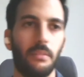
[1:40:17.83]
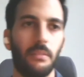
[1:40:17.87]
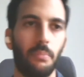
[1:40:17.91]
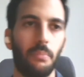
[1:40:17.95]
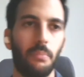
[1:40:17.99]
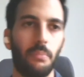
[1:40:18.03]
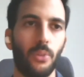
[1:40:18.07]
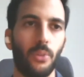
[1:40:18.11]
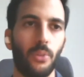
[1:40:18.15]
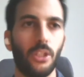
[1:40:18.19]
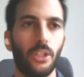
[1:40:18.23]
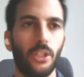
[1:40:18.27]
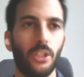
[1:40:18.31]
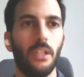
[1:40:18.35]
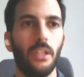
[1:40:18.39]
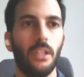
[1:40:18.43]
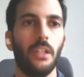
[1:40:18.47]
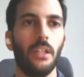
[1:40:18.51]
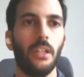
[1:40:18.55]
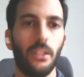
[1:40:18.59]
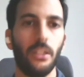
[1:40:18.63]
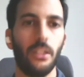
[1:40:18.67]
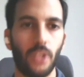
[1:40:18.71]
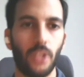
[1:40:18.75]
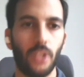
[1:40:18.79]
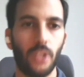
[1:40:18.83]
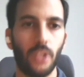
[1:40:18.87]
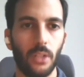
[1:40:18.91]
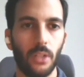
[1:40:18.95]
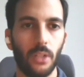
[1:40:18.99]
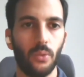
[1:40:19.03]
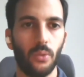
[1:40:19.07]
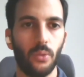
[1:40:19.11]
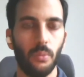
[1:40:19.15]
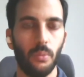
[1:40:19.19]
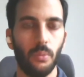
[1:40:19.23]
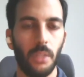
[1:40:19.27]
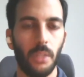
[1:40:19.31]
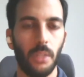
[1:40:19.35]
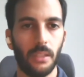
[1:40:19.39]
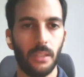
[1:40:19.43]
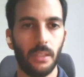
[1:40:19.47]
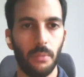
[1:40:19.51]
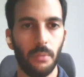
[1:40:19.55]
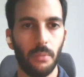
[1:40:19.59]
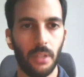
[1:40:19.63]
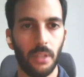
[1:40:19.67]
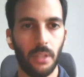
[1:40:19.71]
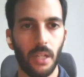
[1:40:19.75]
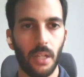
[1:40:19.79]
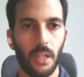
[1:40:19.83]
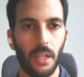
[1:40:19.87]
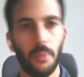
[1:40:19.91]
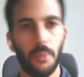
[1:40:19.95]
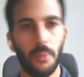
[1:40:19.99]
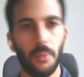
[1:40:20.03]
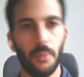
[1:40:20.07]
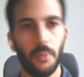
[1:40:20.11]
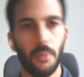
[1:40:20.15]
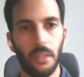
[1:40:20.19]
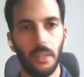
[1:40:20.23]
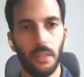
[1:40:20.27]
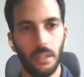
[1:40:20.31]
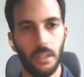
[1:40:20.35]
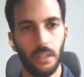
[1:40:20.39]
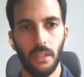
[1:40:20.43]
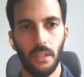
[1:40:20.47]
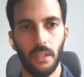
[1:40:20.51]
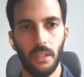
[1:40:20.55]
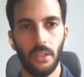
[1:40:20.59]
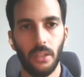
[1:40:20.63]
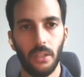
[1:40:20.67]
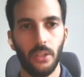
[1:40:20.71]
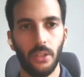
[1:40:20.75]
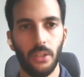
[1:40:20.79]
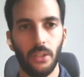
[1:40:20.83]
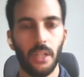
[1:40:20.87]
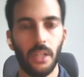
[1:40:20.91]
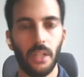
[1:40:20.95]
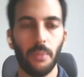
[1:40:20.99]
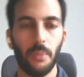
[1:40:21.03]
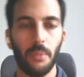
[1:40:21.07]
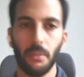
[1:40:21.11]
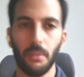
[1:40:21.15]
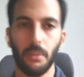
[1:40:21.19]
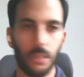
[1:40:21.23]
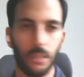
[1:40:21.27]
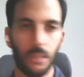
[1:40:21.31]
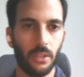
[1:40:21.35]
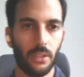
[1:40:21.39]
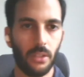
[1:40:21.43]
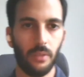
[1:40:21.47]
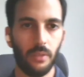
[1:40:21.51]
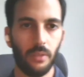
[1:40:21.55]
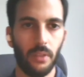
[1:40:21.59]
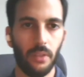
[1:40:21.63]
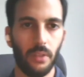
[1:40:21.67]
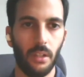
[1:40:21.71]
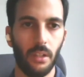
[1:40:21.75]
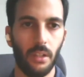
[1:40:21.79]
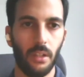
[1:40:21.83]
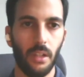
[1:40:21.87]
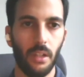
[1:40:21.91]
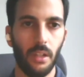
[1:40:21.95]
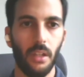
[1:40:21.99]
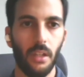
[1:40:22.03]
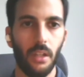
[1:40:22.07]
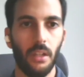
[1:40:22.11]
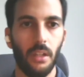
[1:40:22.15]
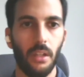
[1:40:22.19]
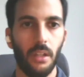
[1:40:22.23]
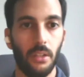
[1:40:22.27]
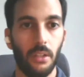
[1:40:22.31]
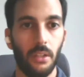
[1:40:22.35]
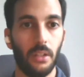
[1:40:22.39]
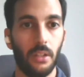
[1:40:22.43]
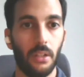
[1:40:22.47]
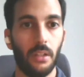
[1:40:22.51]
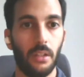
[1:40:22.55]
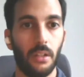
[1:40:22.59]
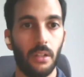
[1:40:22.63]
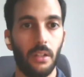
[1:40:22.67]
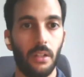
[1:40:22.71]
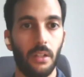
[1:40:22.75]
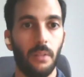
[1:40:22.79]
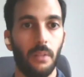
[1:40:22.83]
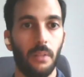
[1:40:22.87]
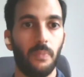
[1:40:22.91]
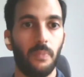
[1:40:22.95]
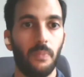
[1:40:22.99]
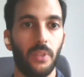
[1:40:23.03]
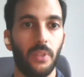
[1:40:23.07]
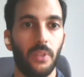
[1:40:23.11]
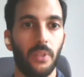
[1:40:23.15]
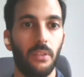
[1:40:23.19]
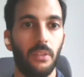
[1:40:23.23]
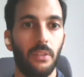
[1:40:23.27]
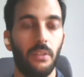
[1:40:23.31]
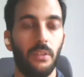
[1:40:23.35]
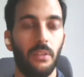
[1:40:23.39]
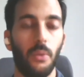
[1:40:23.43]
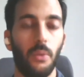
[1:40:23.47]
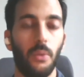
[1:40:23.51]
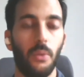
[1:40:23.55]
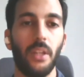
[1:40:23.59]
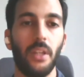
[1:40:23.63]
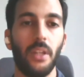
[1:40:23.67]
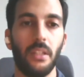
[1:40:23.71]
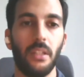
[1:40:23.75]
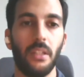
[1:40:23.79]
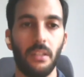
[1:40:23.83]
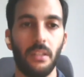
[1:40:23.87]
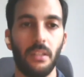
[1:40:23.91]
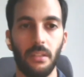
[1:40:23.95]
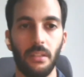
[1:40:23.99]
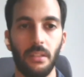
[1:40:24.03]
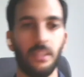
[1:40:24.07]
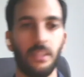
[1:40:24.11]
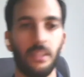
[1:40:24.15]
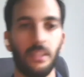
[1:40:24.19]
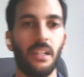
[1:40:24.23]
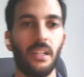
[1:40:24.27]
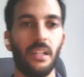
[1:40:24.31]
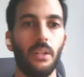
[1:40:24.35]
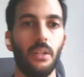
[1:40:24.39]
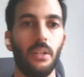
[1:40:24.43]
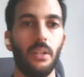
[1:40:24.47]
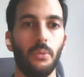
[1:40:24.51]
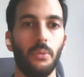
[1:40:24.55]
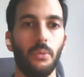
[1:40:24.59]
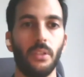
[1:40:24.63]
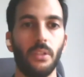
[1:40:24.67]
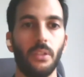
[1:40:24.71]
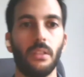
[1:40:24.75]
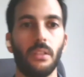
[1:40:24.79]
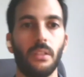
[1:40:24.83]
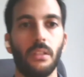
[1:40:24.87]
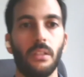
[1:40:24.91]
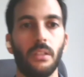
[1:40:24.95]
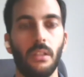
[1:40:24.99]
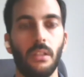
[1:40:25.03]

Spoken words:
pushing and trying to make something happen, and then it not happening because of the the way that the design was